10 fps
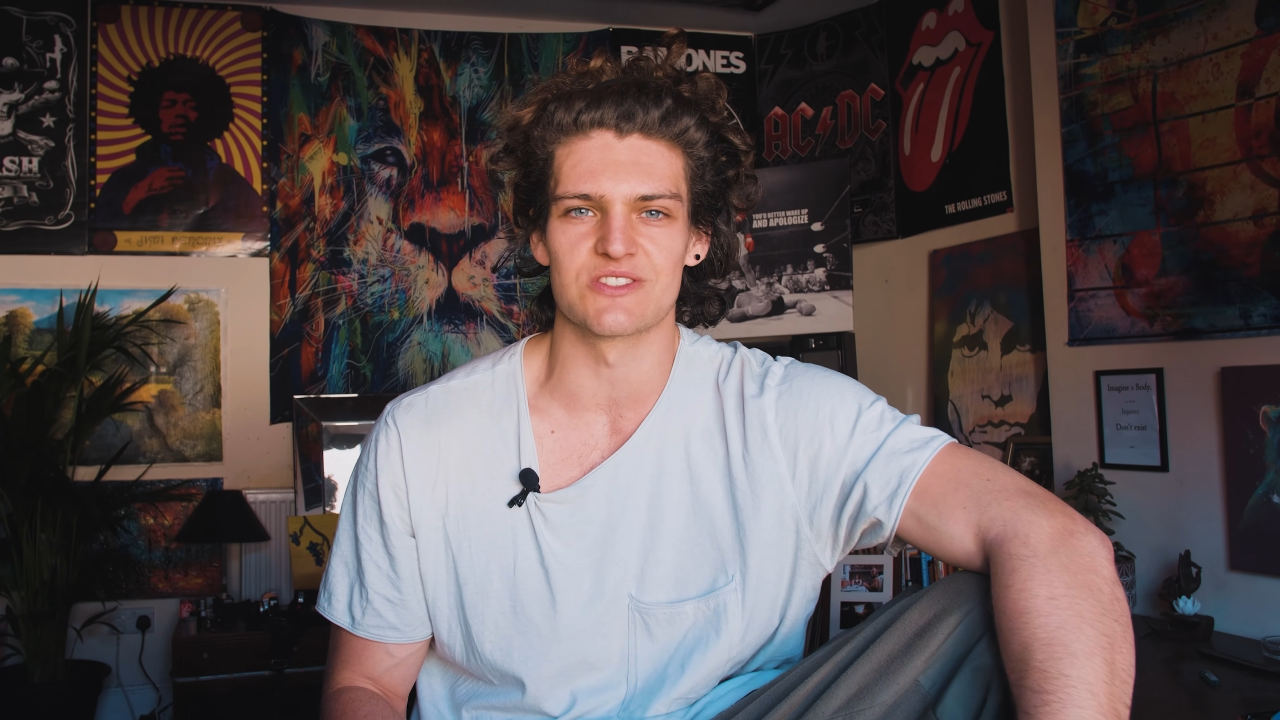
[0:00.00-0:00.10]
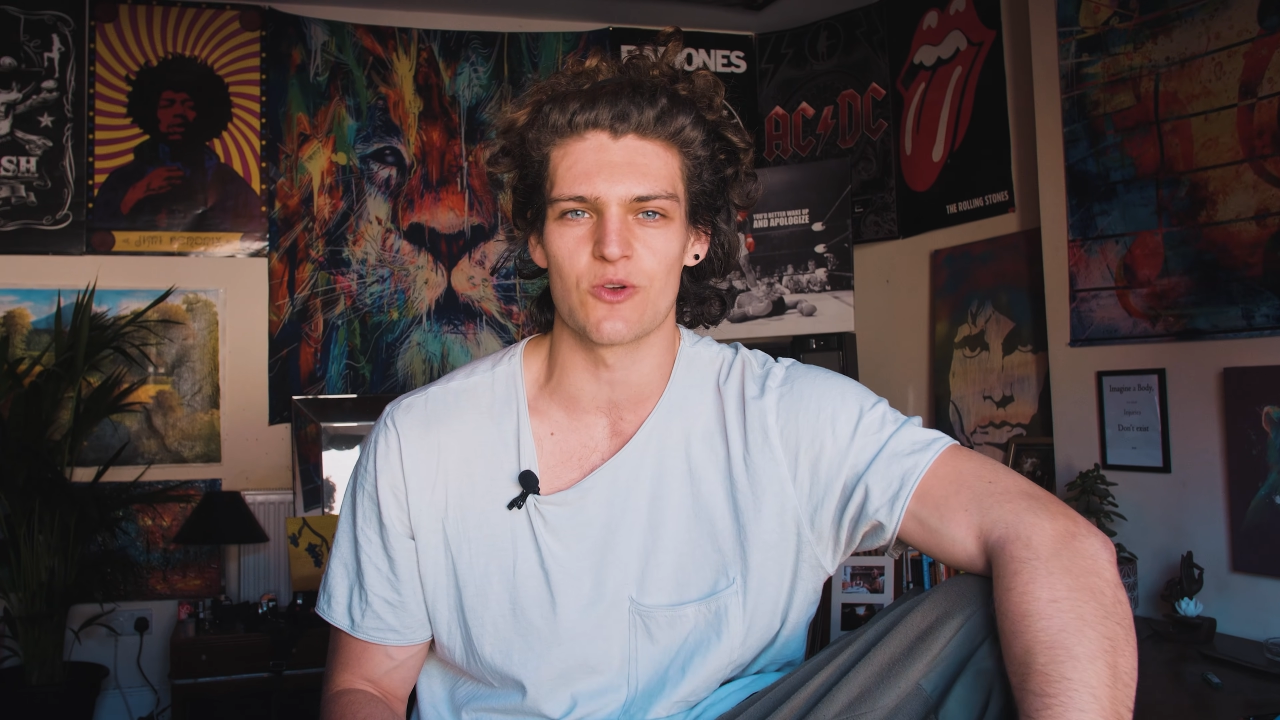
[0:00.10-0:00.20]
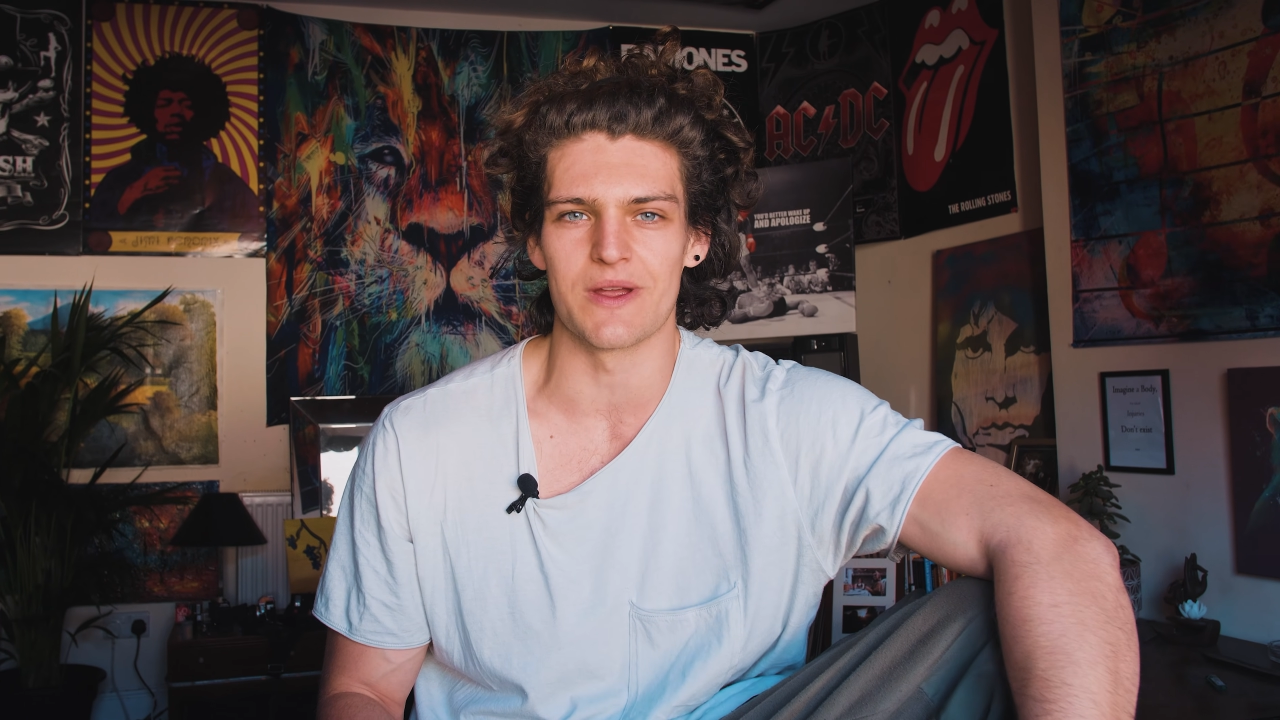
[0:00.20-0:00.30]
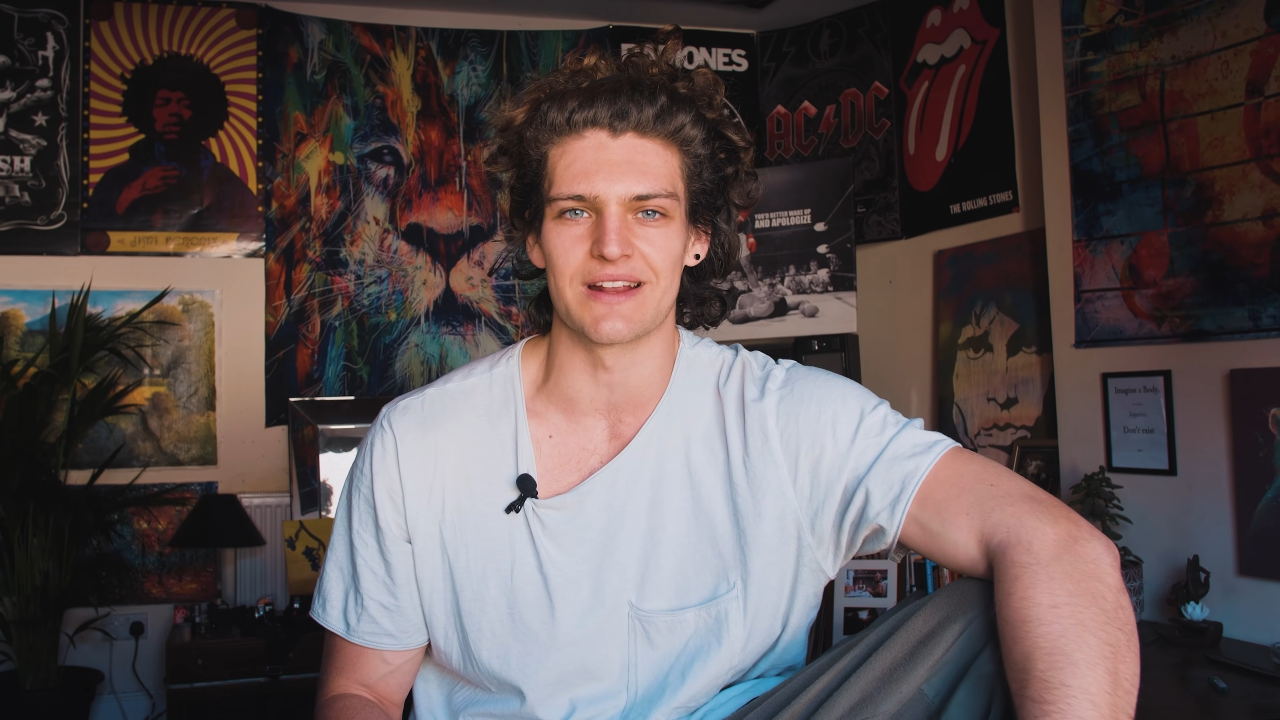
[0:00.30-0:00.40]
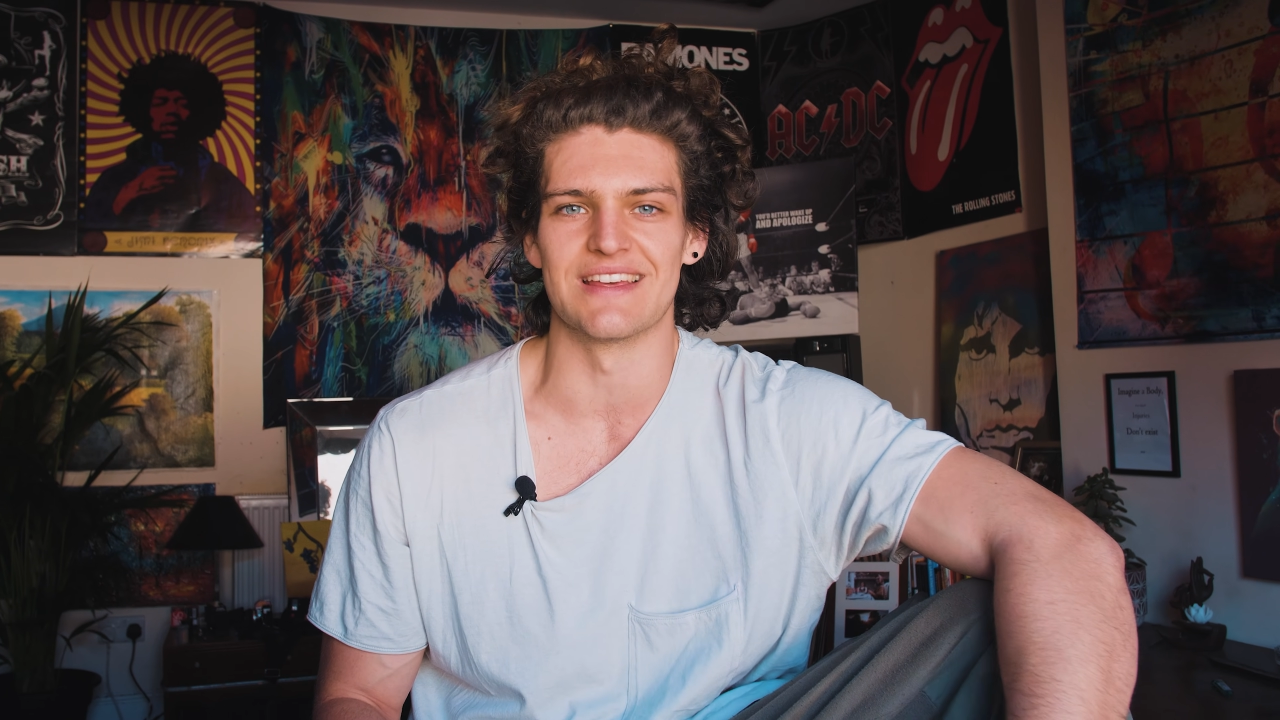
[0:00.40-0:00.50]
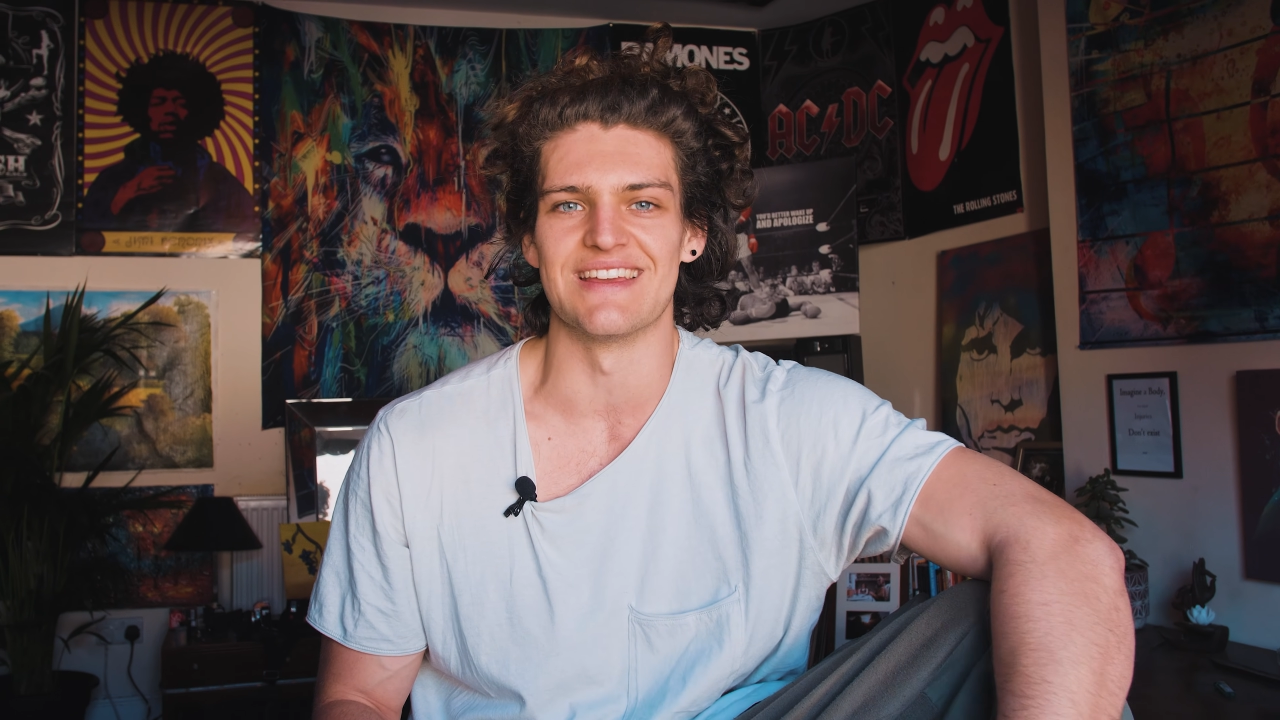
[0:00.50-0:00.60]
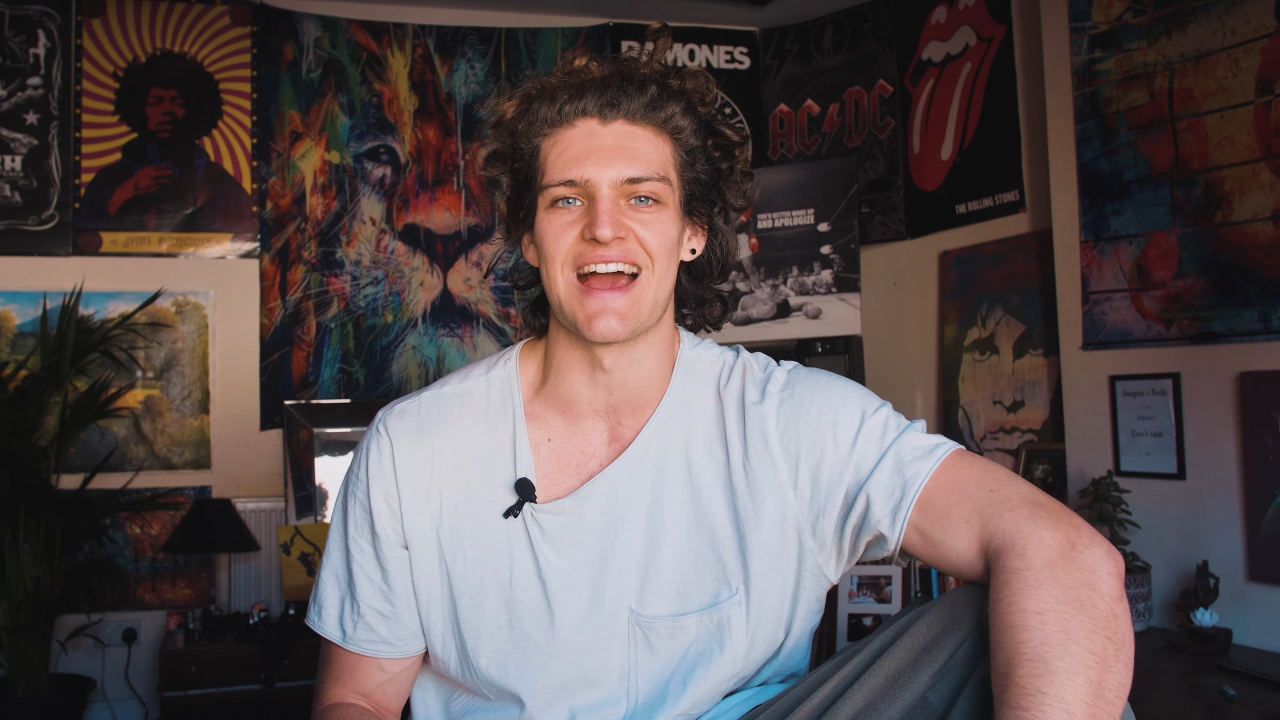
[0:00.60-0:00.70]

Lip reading: quickly